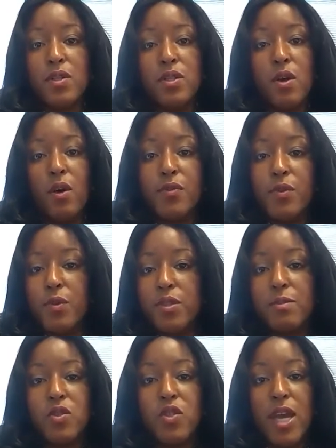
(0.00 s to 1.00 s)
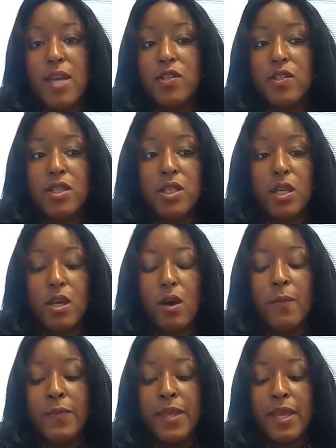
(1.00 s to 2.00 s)
to go through some changes
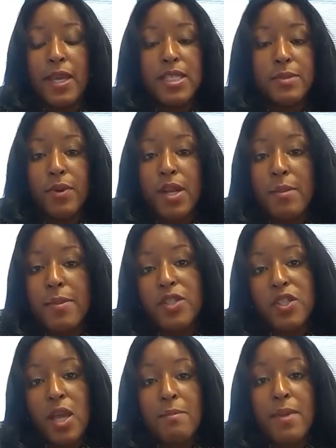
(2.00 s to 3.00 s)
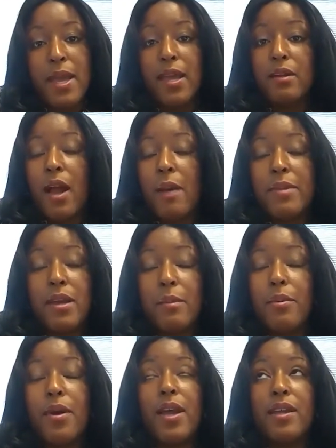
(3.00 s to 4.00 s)
until it's pretty much at bay and i mean
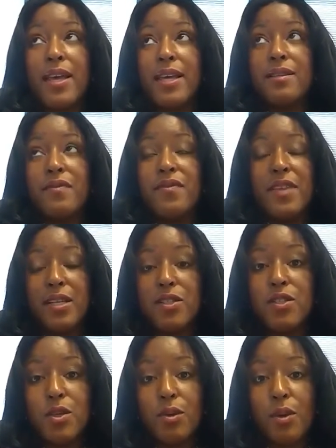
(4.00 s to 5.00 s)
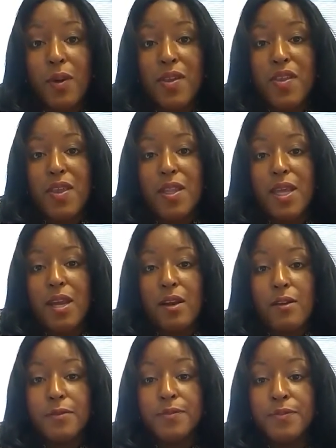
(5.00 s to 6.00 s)
i'm praying that that sooner rather than later